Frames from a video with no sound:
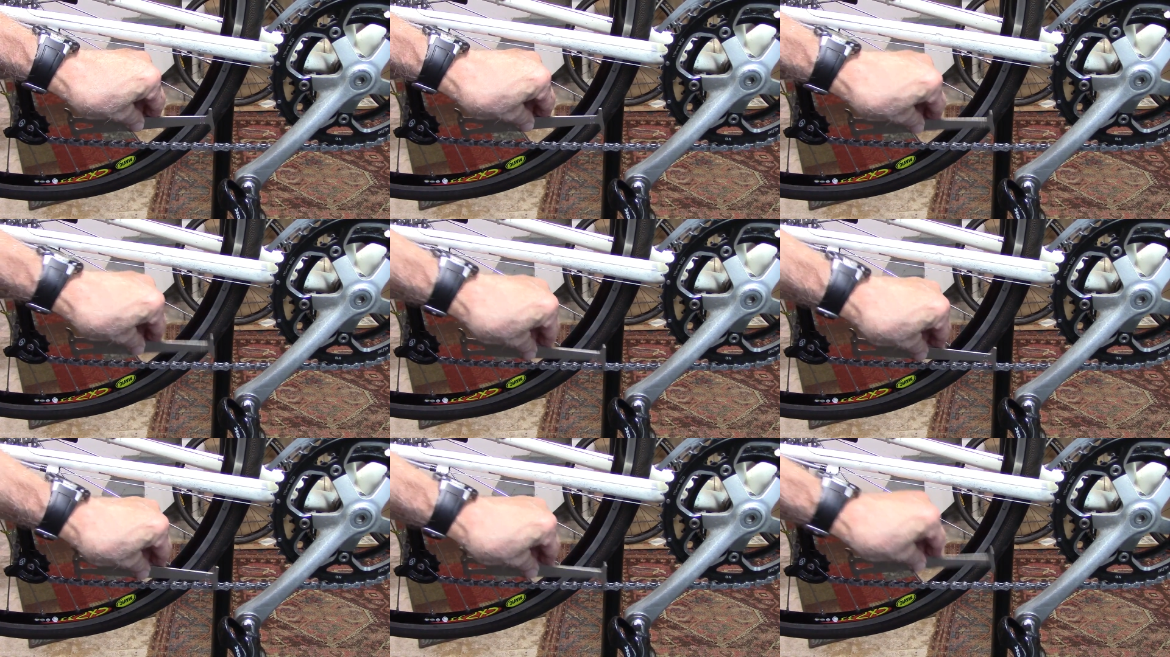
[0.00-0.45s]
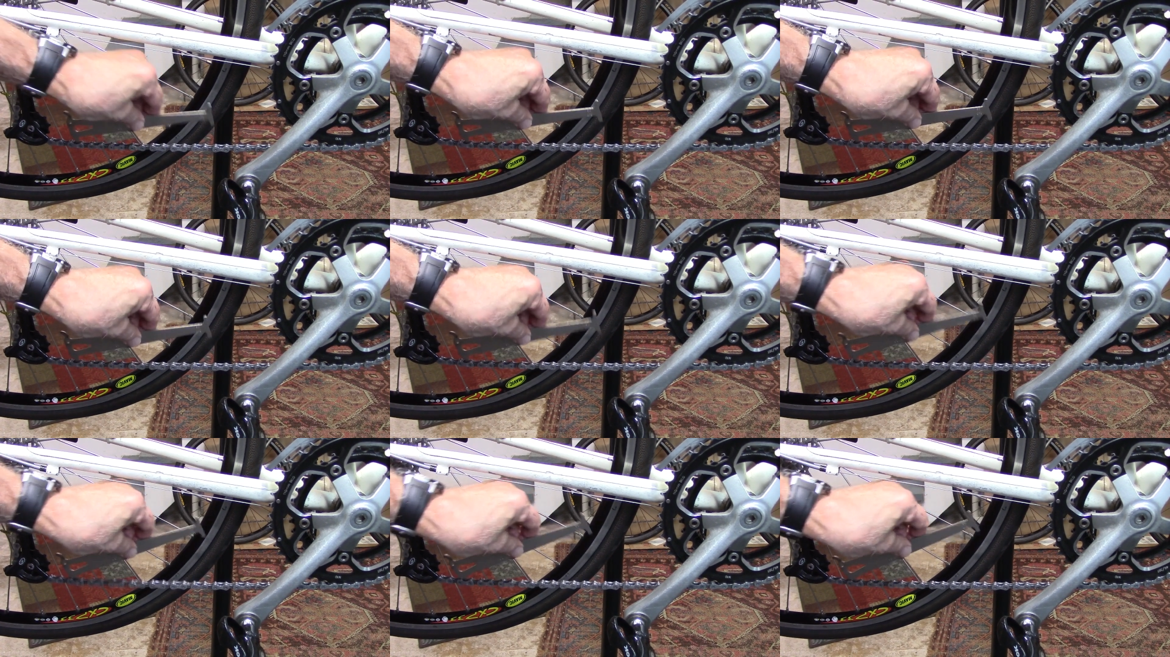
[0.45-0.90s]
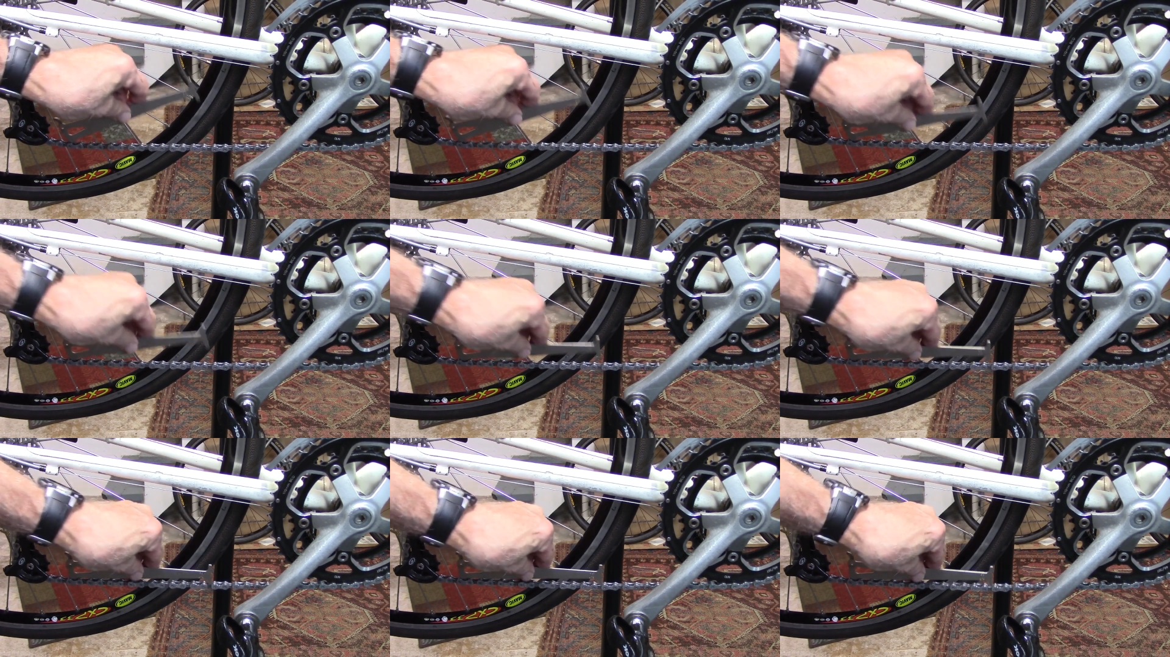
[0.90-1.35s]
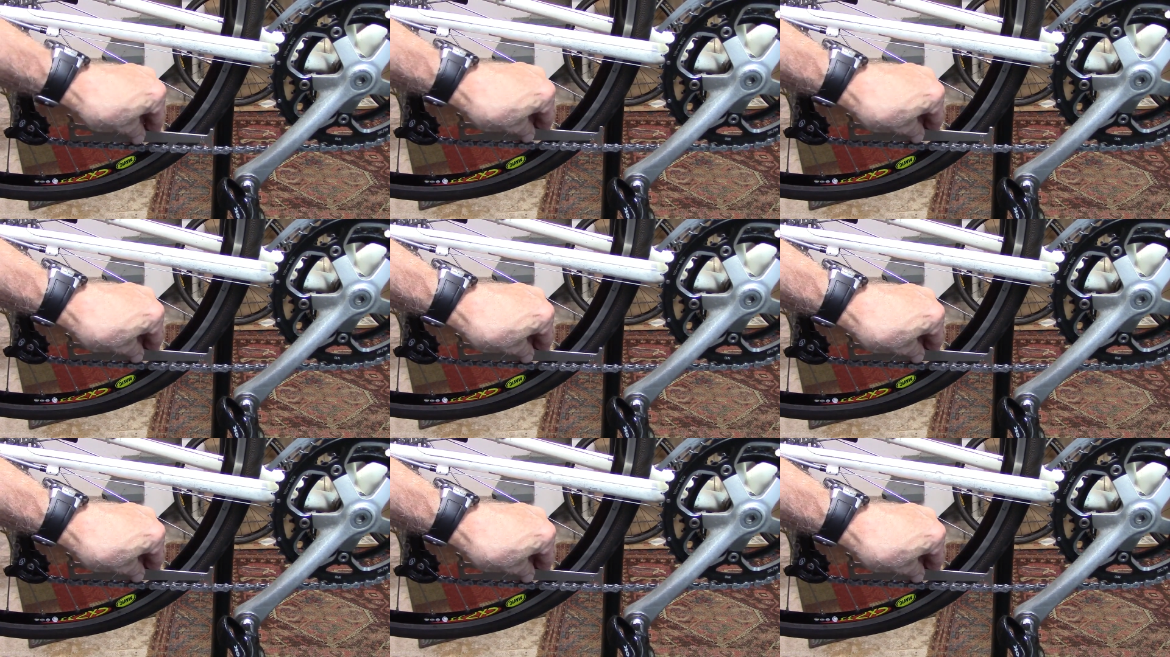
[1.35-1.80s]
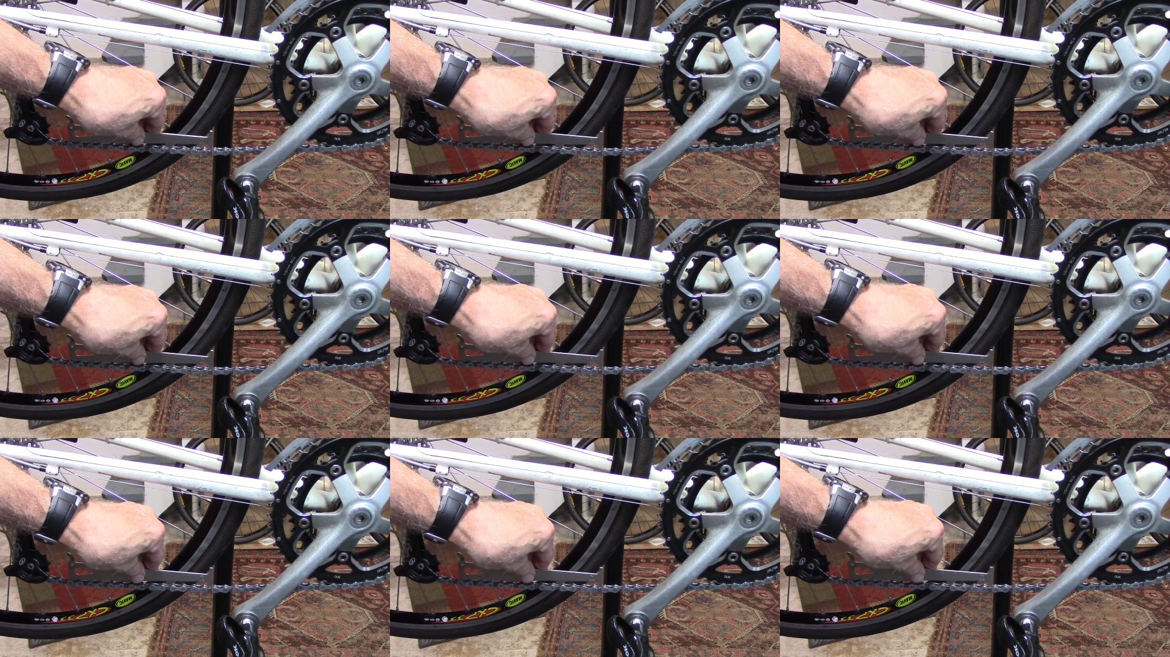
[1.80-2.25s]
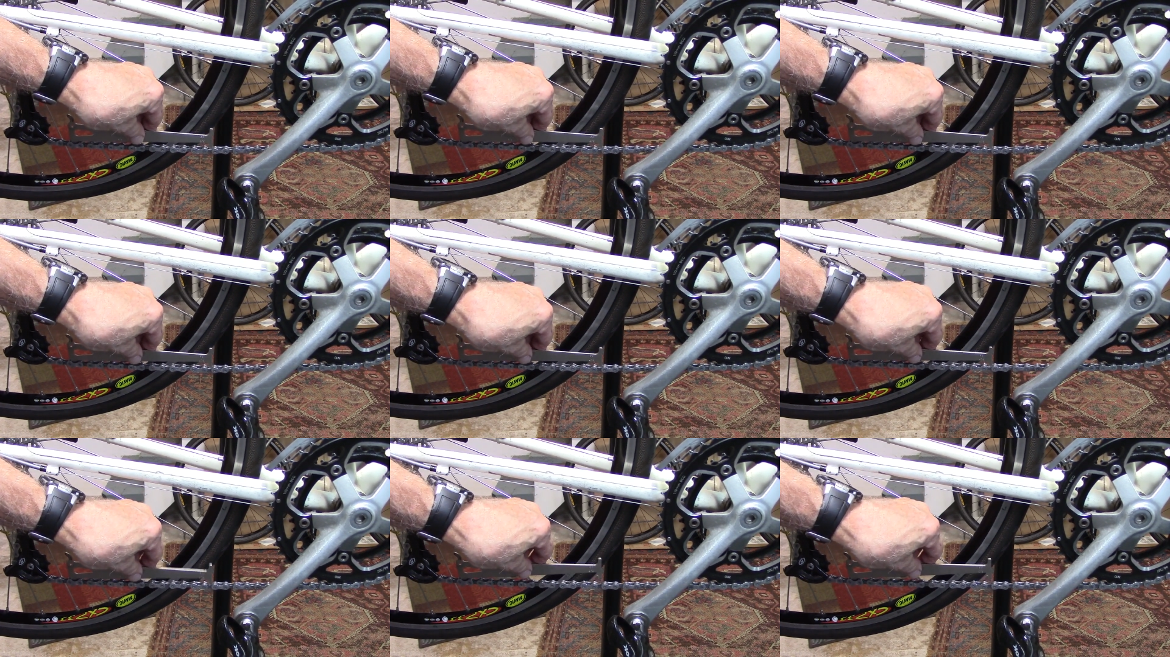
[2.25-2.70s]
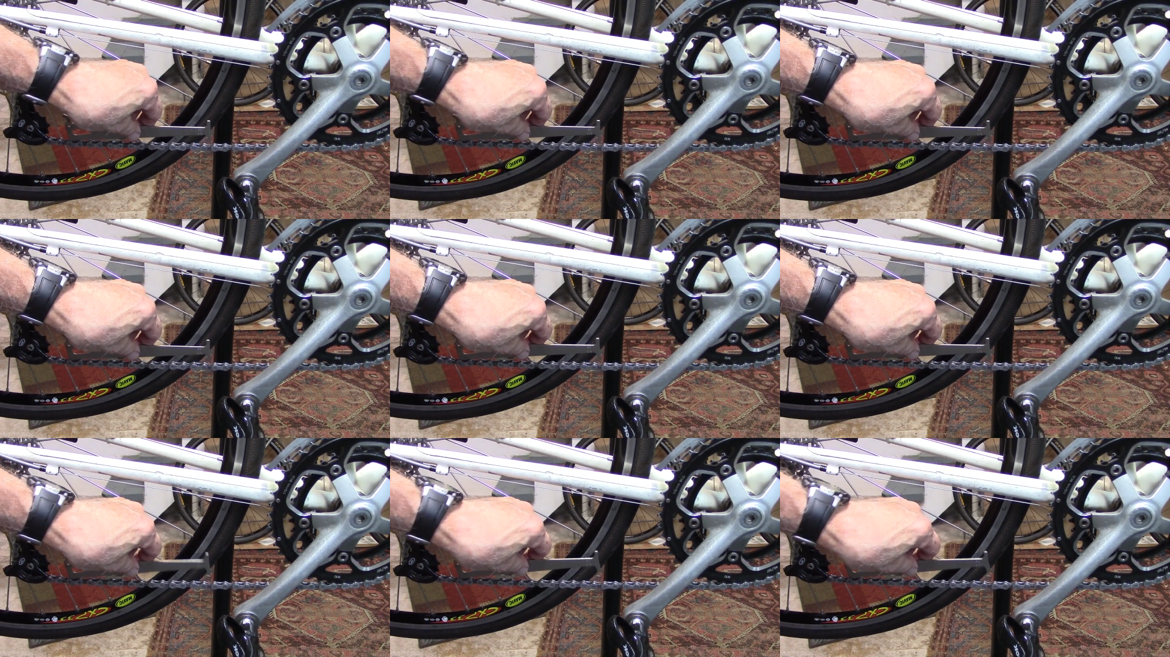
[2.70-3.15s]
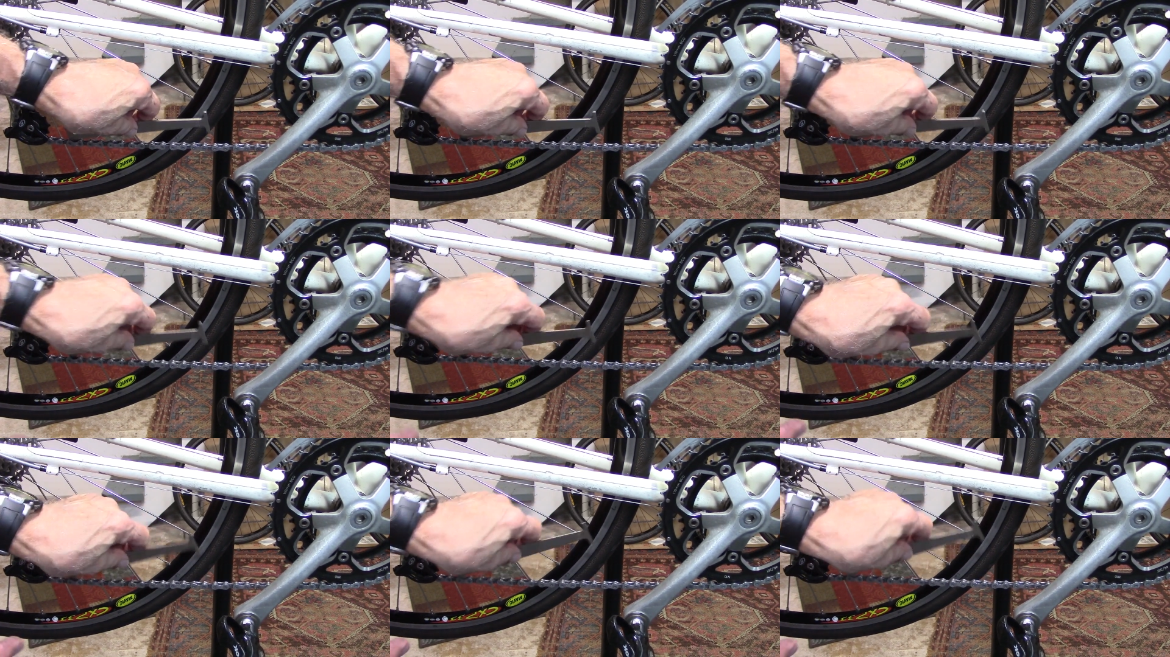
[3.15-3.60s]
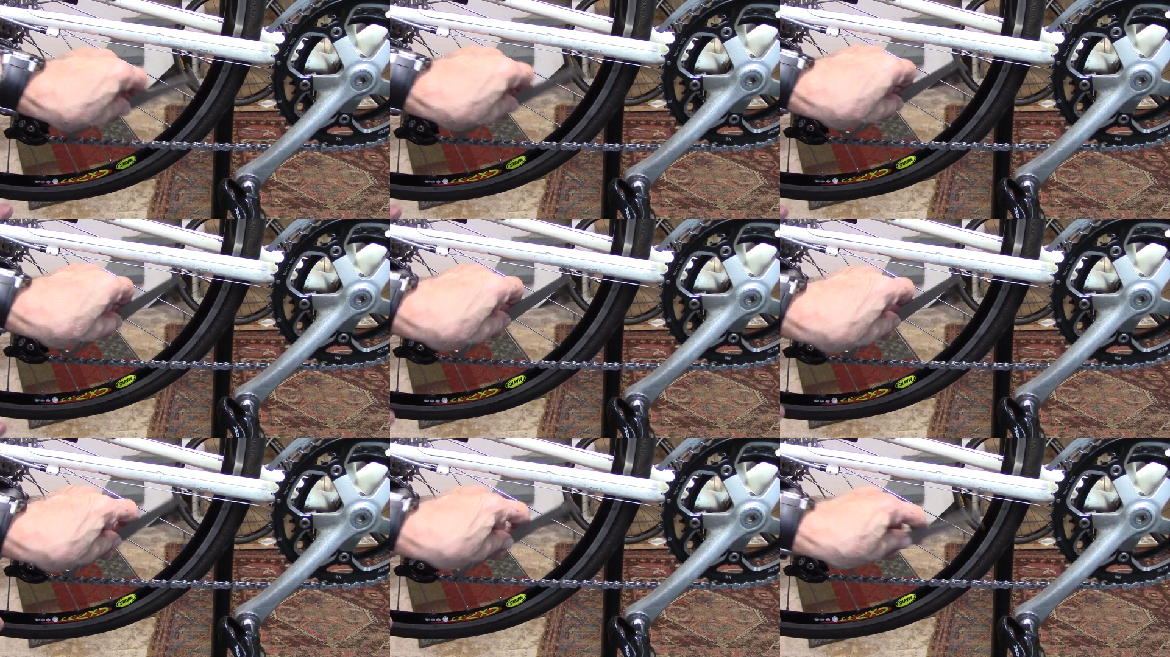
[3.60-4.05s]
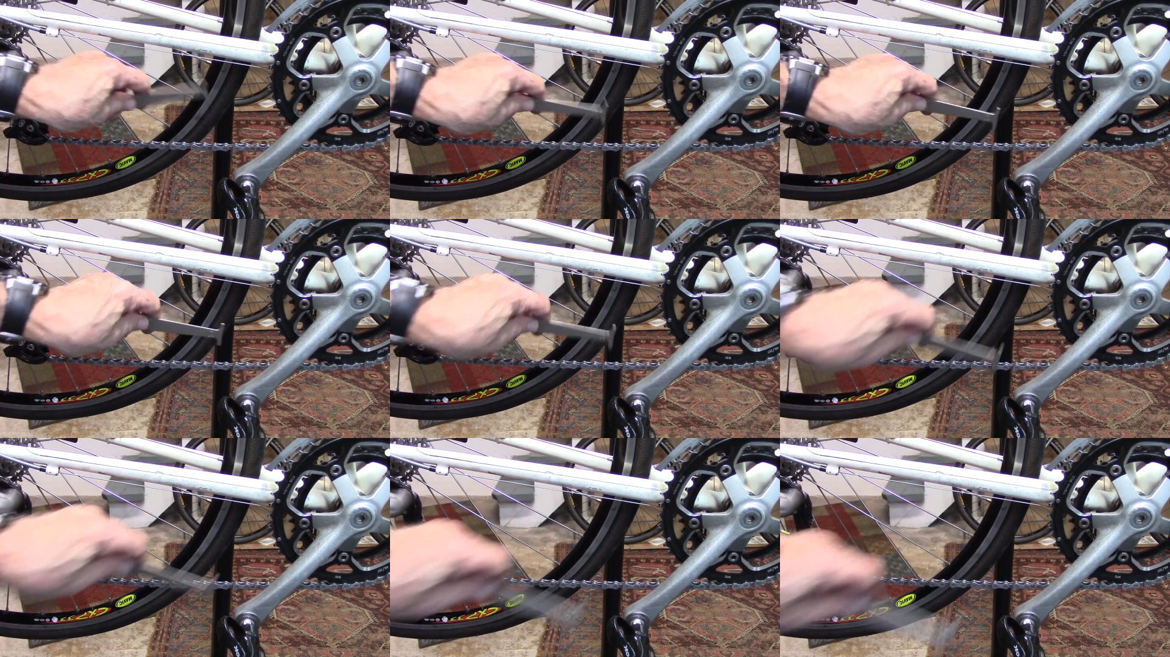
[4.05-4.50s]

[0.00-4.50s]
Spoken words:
(no speaker visible)